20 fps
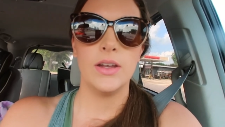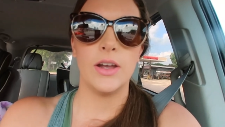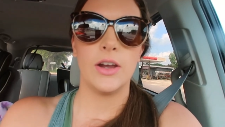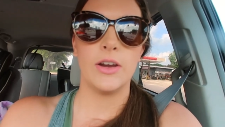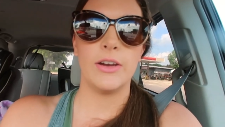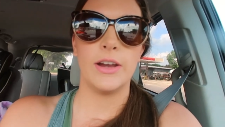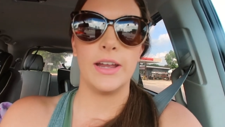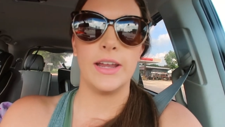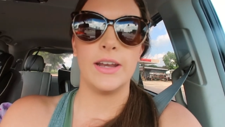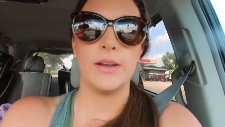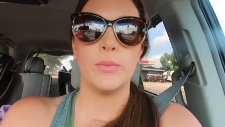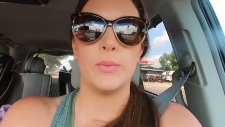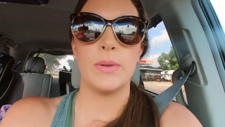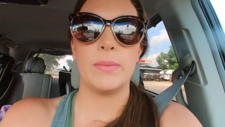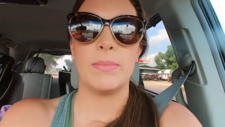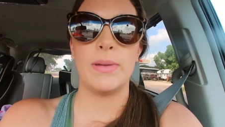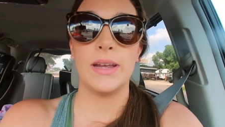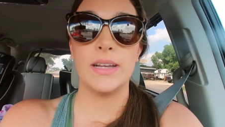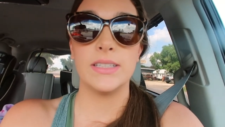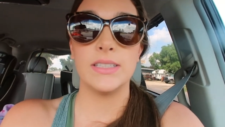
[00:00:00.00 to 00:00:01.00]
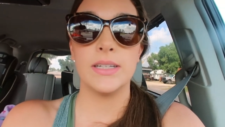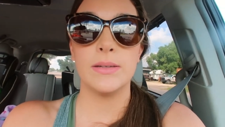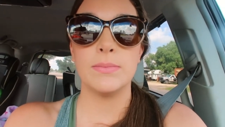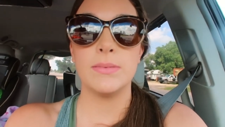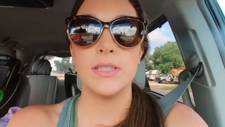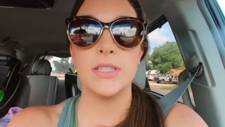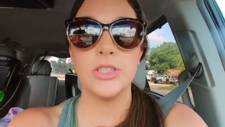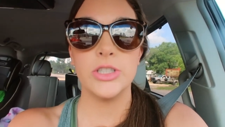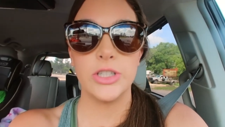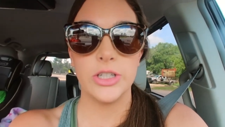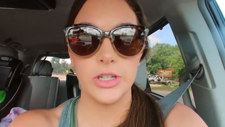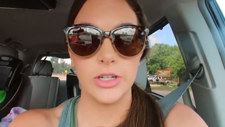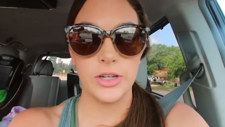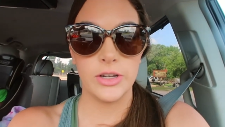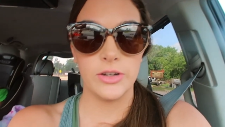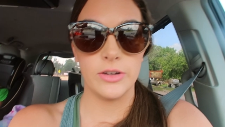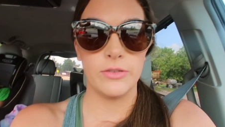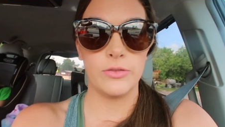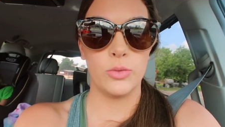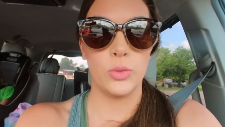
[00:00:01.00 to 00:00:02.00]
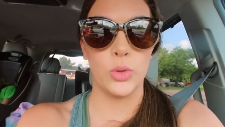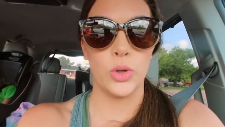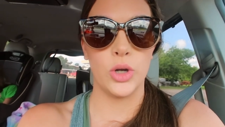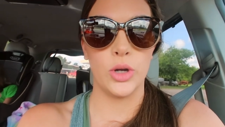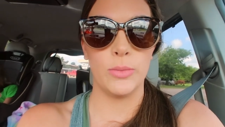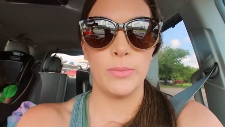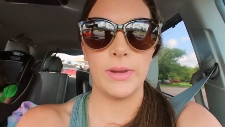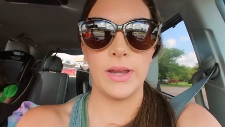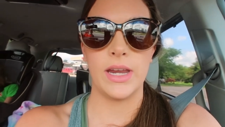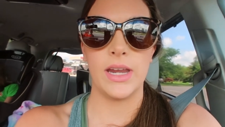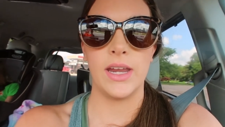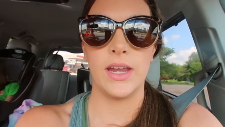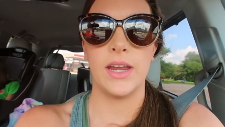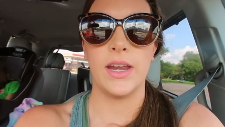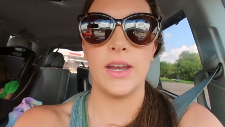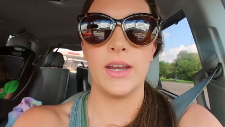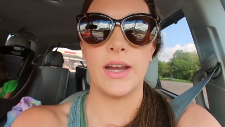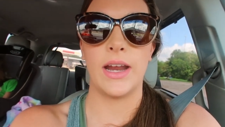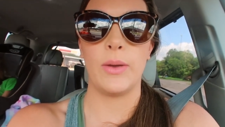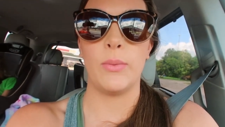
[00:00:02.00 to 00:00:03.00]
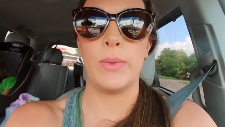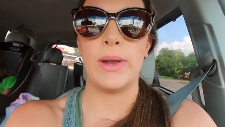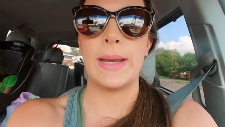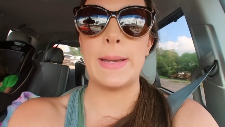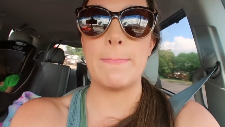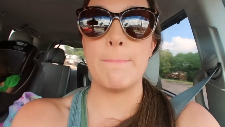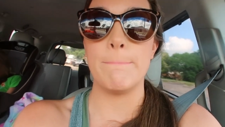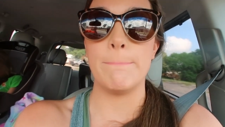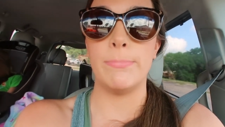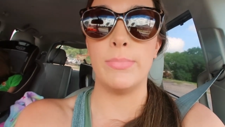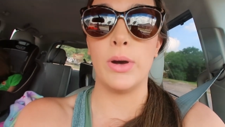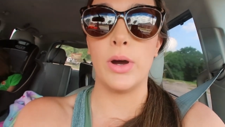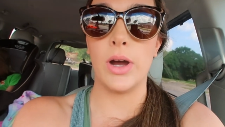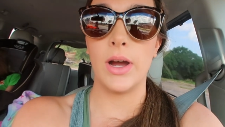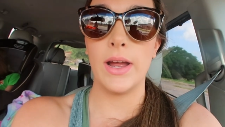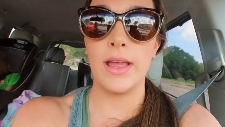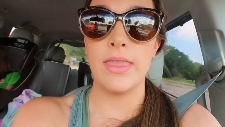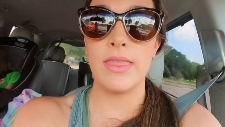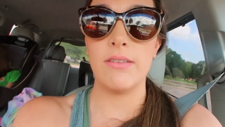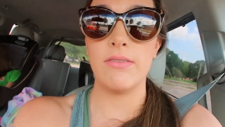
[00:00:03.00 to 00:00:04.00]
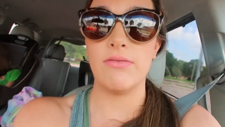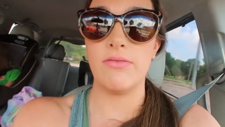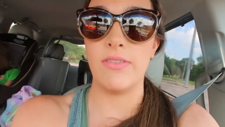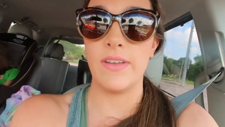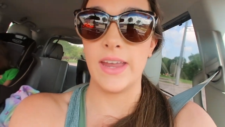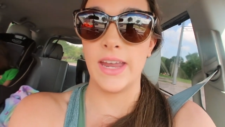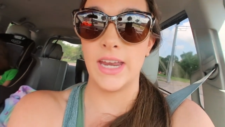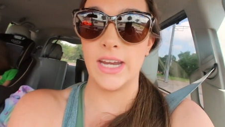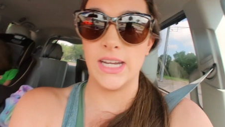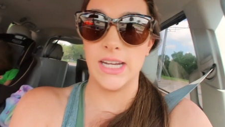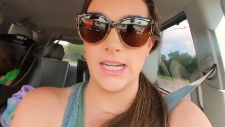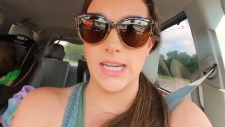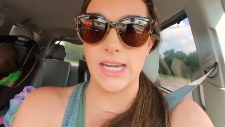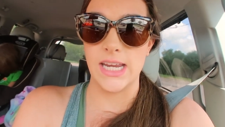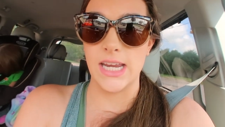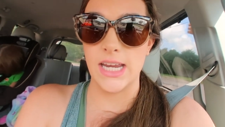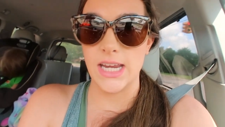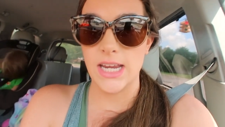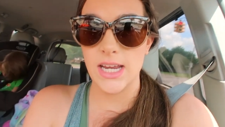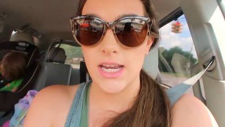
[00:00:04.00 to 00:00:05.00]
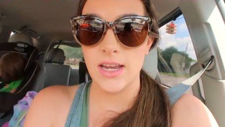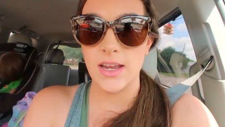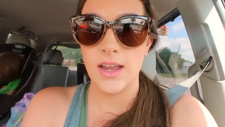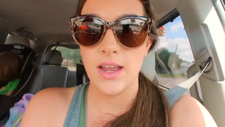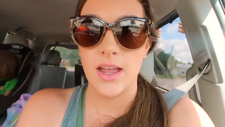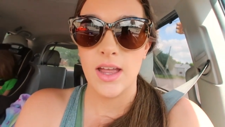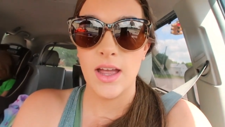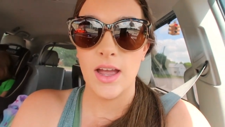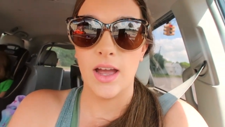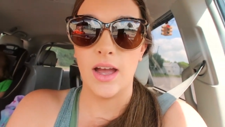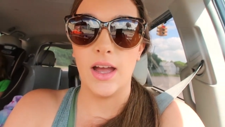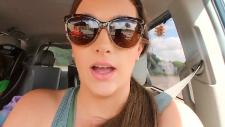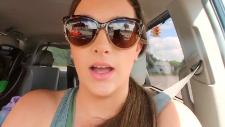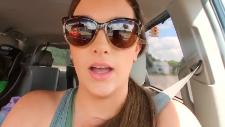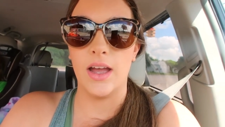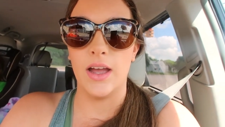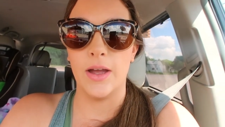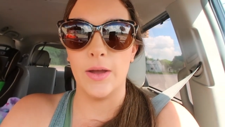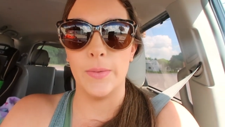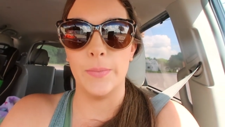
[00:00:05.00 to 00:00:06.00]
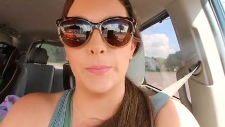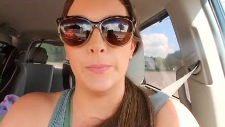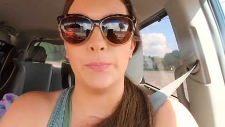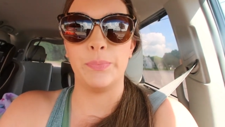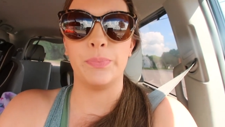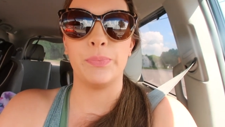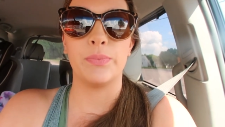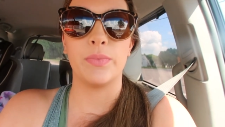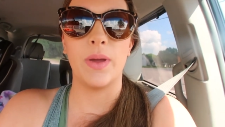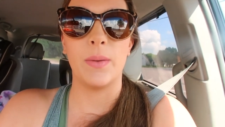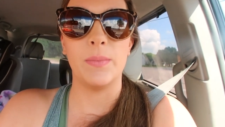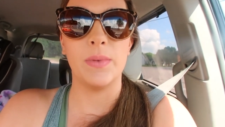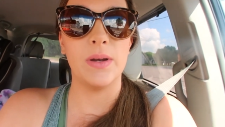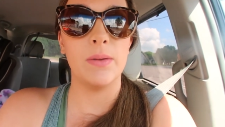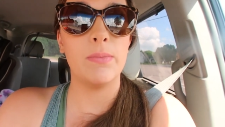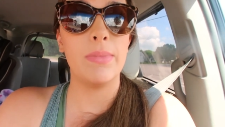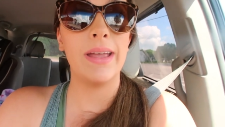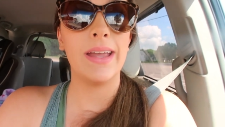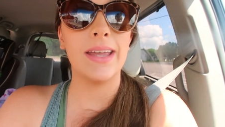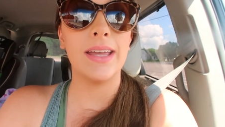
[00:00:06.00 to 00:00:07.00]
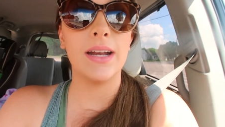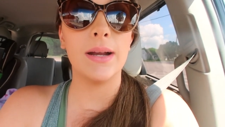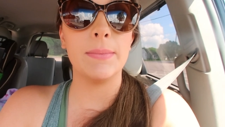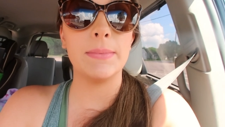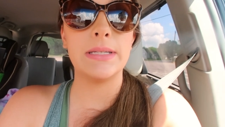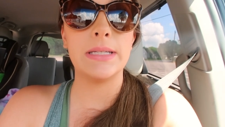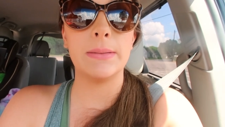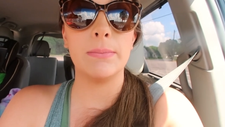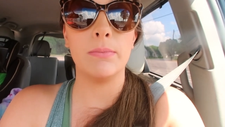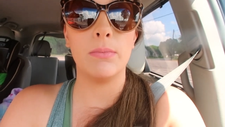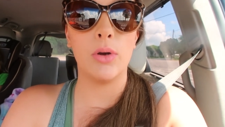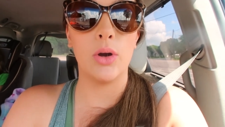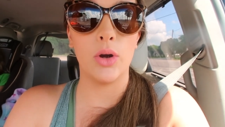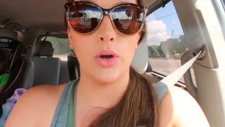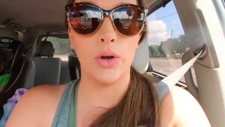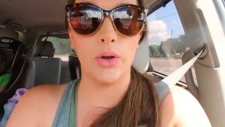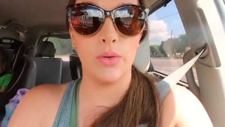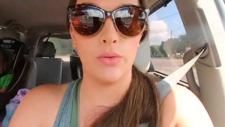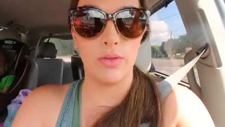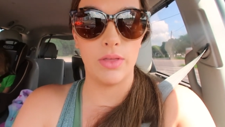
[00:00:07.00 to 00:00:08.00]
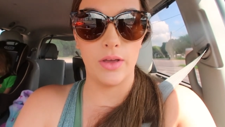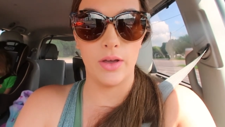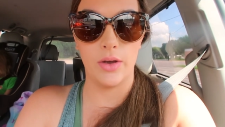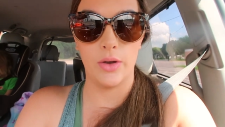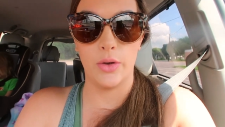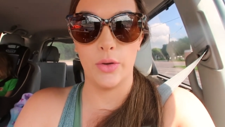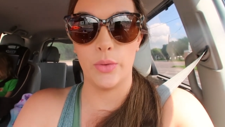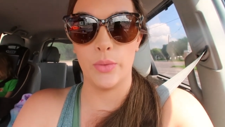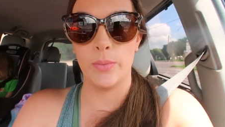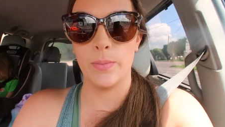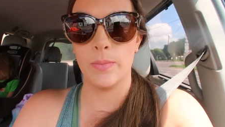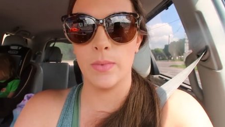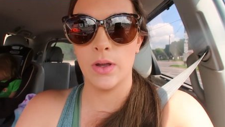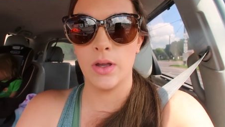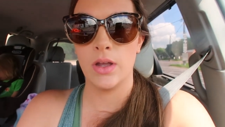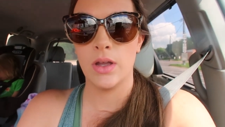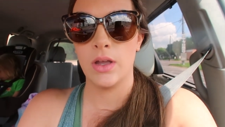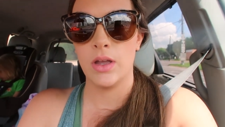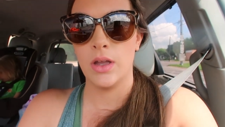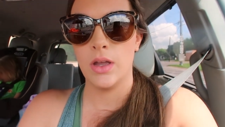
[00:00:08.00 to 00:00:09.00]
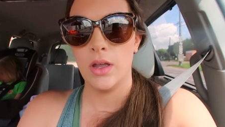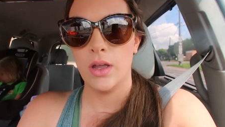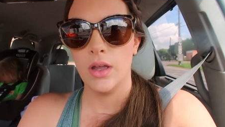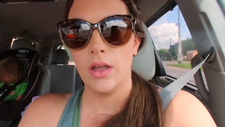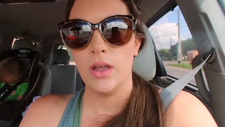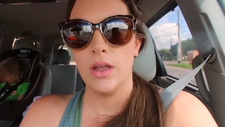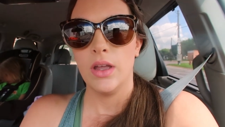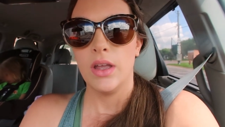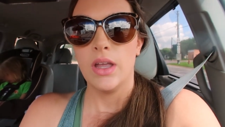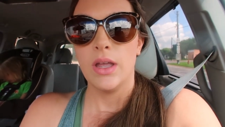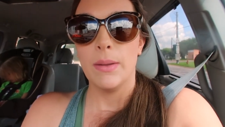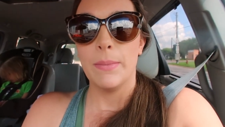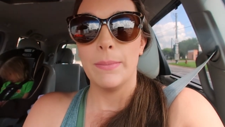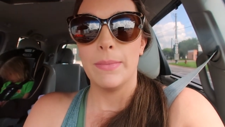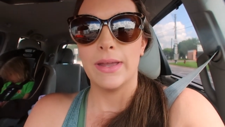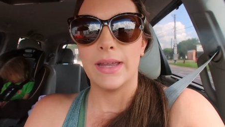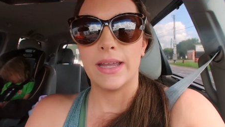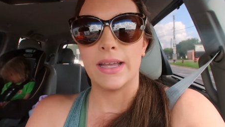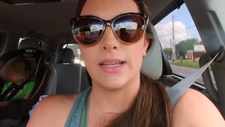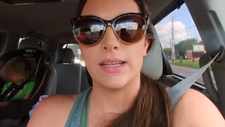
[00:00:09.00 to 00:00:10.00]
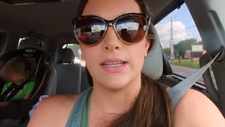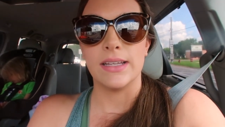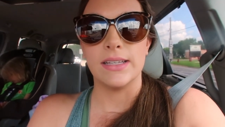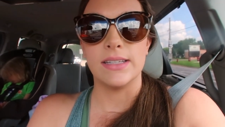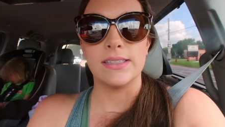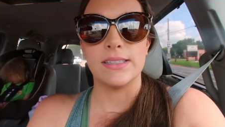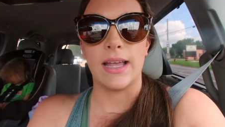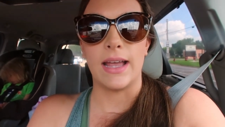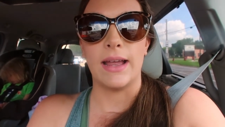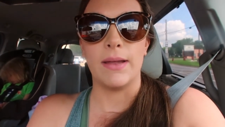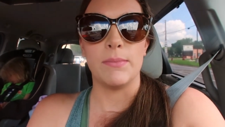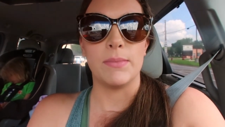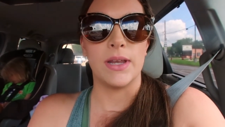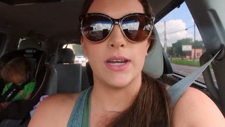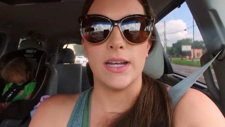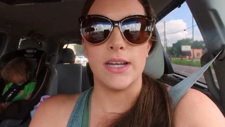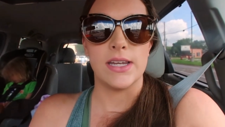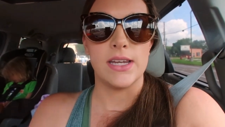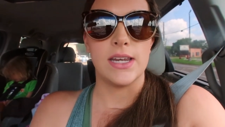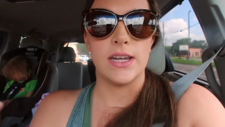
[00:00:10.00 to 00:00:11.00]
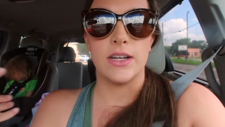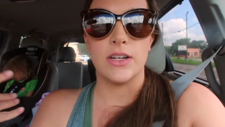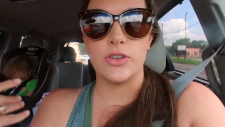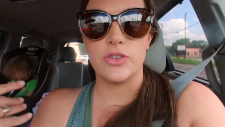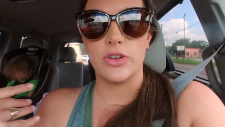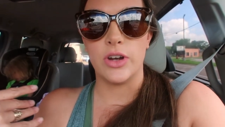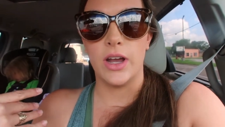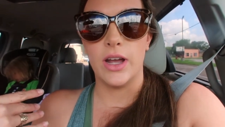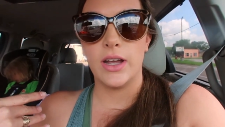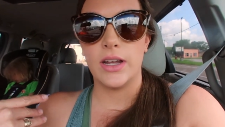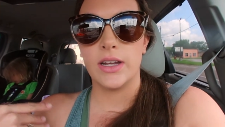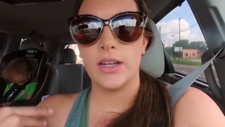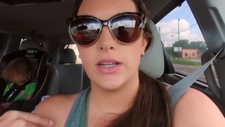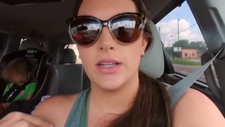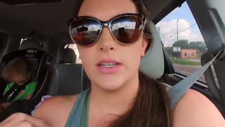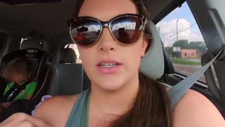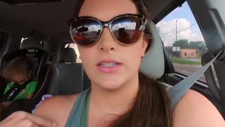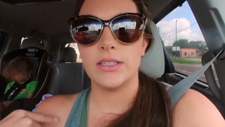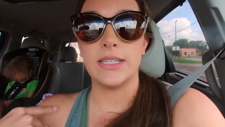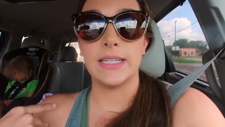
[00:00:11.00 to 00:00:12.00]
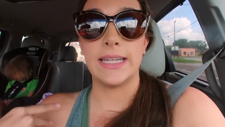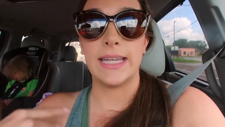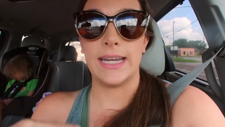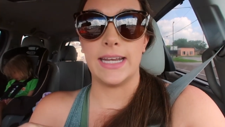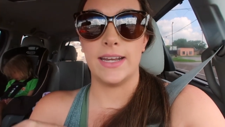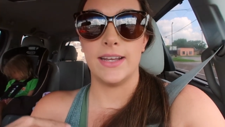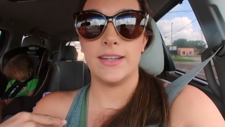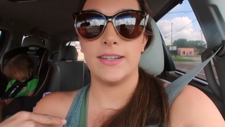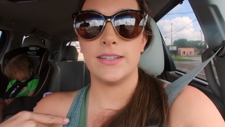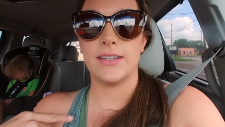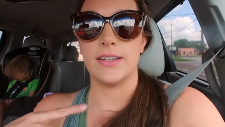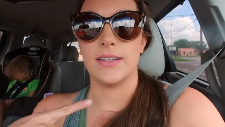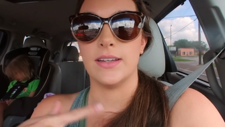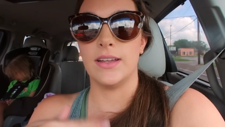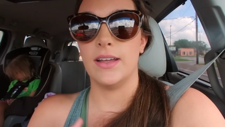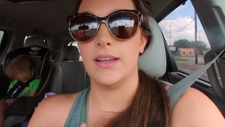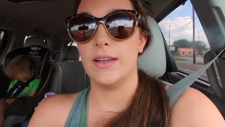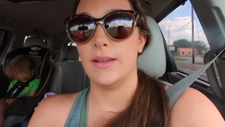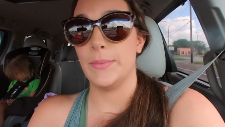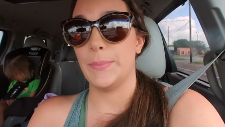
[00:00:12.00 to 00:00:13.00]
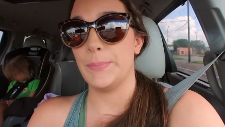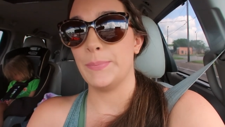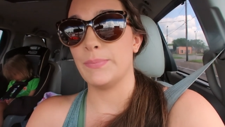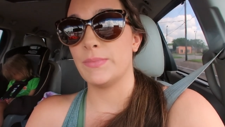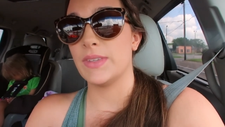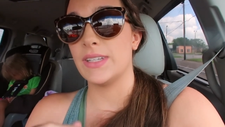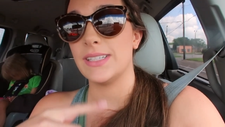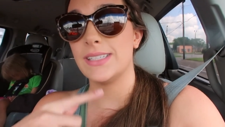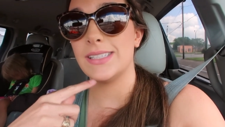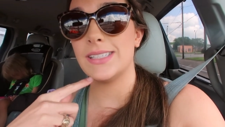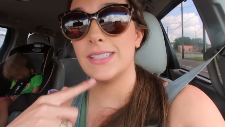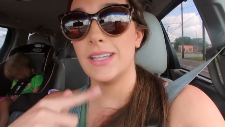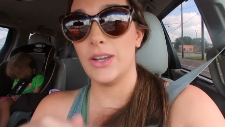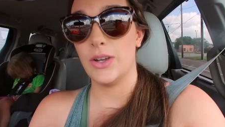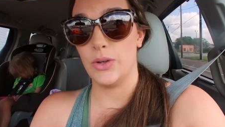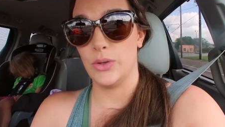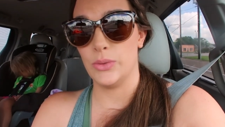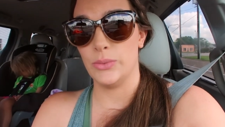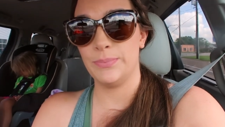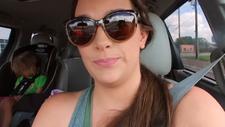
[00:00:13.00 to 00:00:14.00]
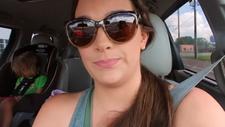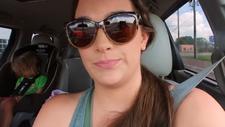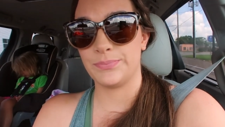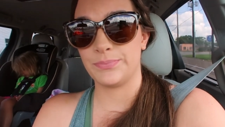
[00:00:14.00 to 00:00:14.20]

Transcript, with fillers: All right, we picked up the cheer uniform and I went and bought the vanity. Um, I'm gonna pick it up tomorrow though because I'm gonna need a truck to get it. Um, so